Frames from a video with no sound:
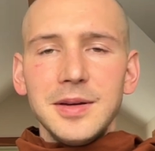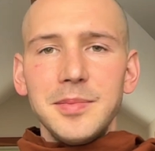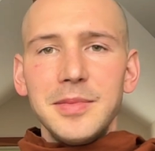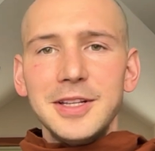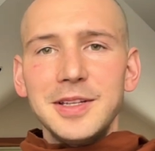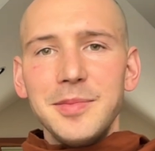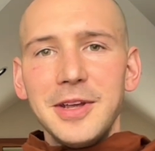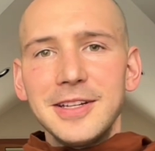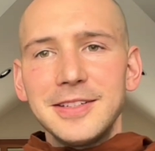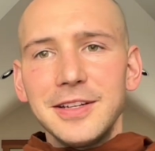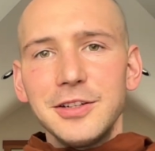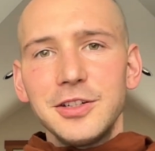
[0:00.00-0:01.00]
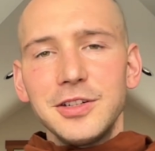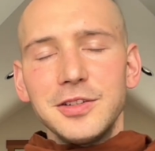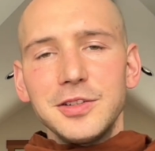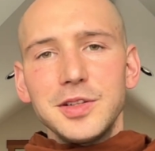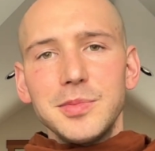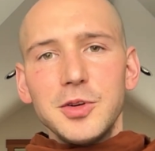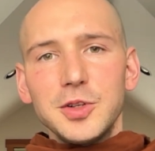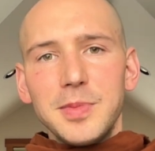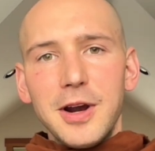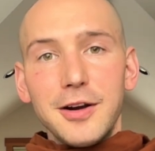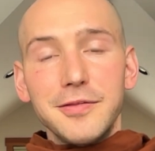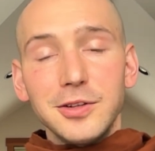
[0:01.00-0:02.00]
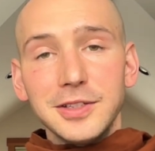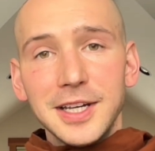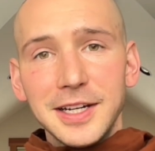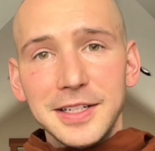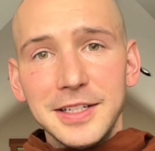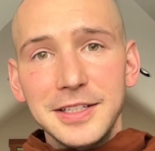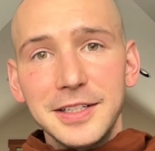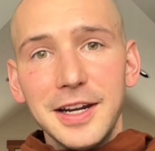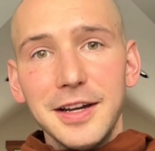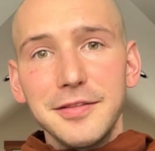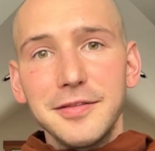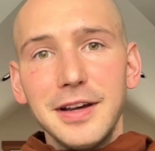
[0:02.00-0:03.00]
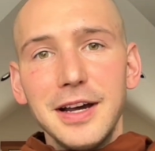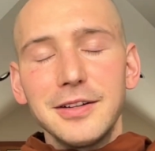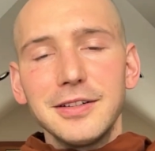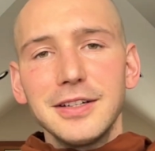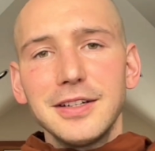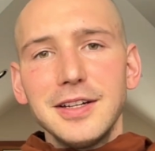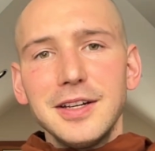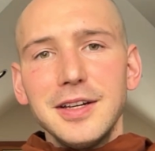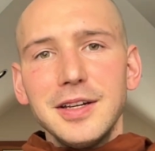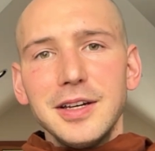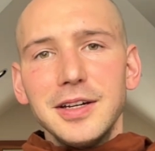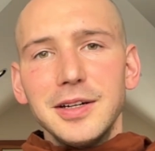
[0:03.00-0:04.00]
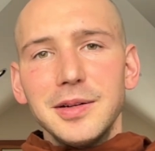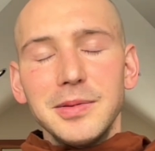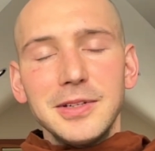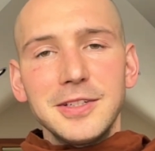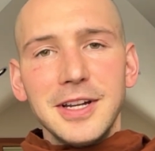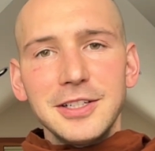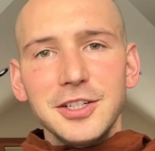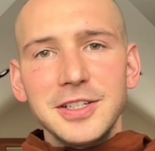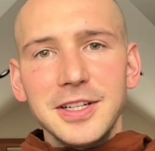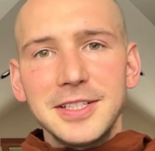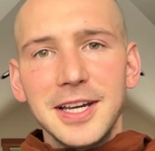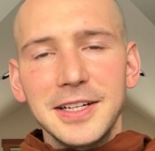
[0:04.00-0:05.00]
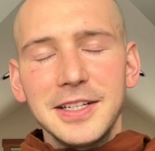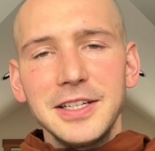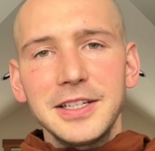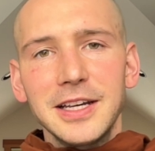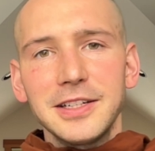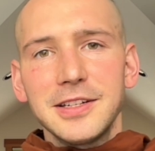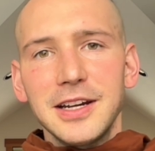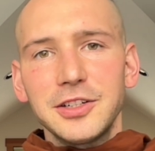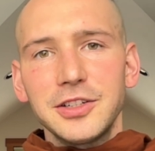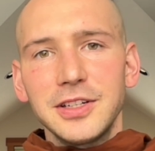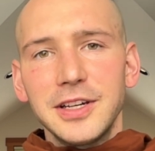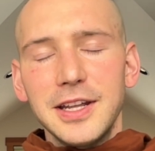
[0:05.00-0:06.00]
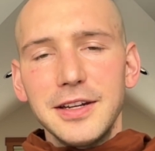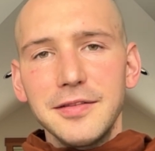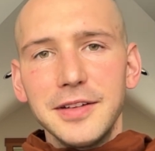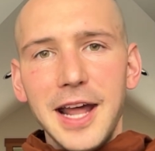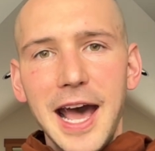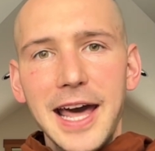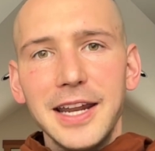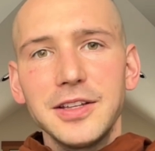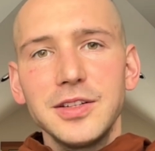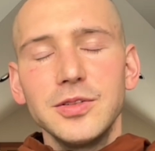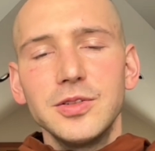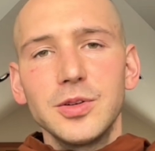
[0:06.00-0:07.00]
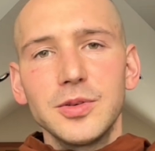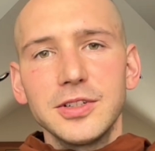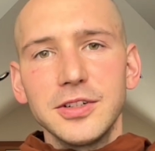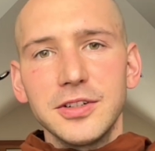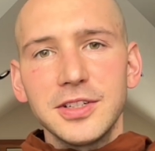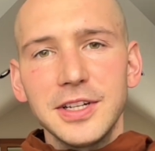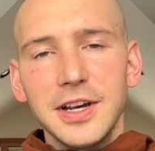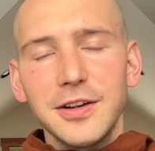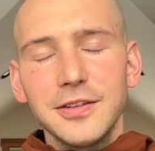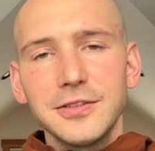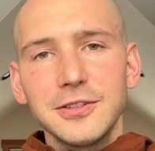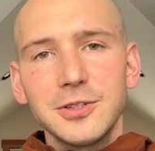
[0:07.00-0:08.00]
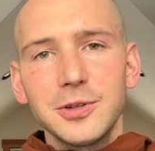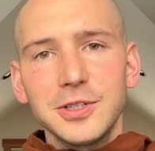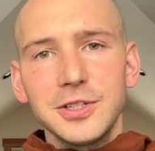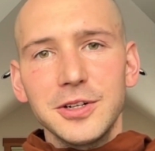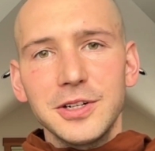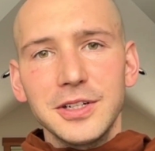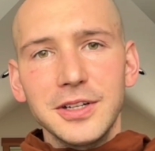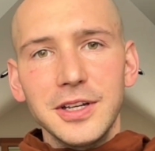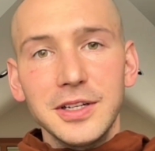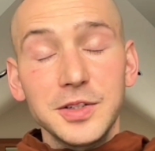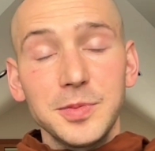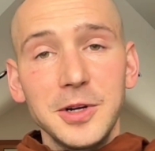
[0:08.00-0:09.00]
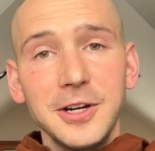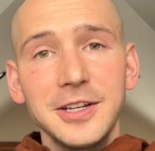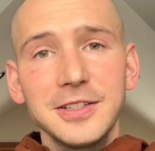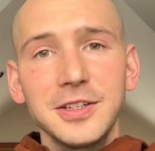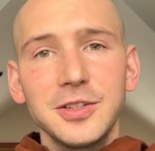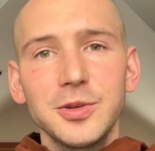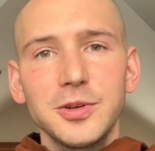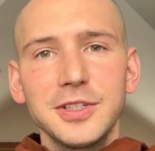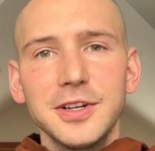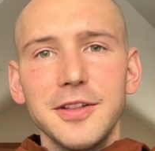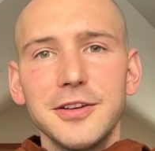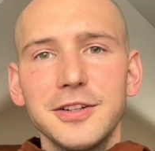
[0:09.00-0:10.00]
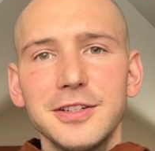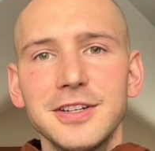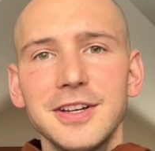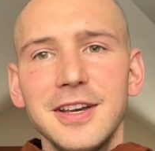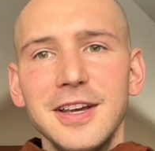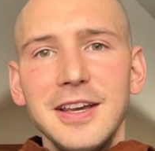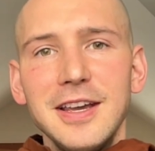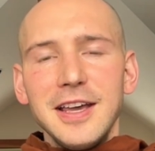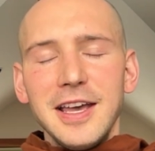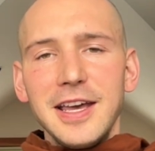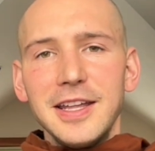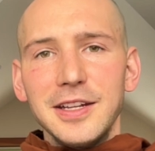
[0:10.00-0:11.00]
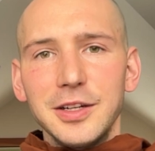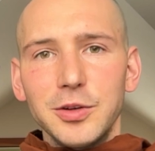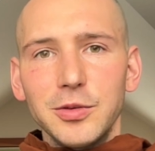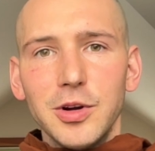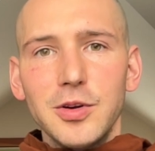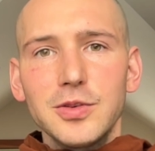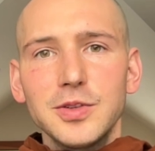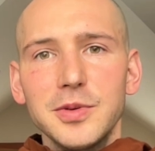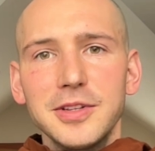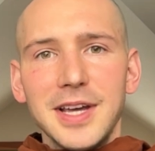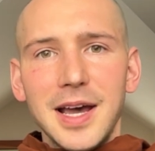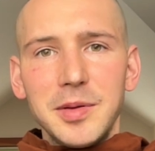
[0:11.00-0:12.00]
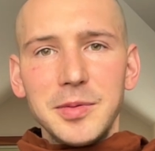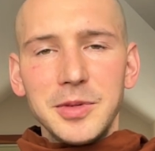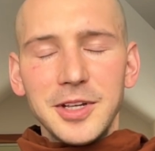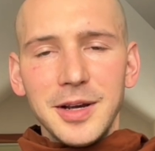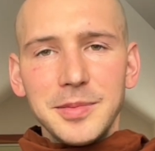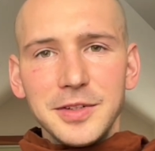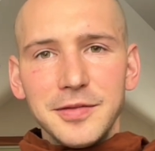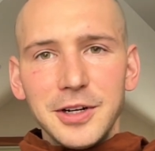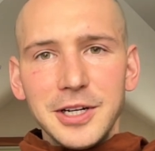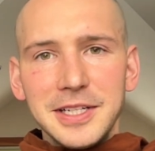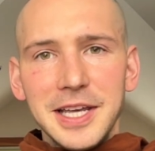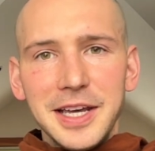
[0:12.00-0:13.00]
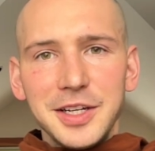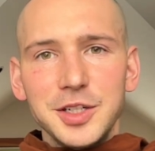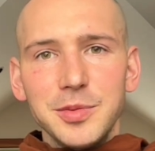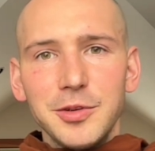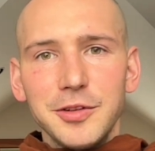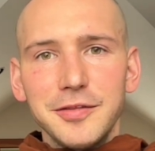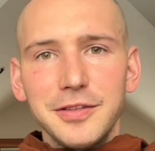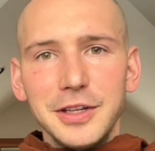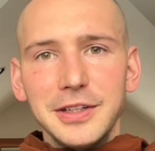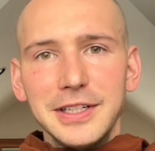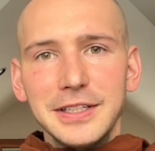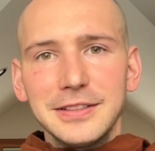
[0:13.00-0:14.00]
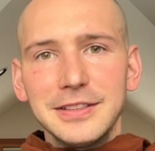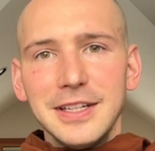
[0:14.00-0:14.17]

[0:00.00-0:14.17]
Metta meditation is the most powerful technique that I've found. Uh, it's not just a technique, it's actually kind of an attitude towards ourselves, towards our experience, and towards others. And it grows with time, it becomes a very tangible feeling.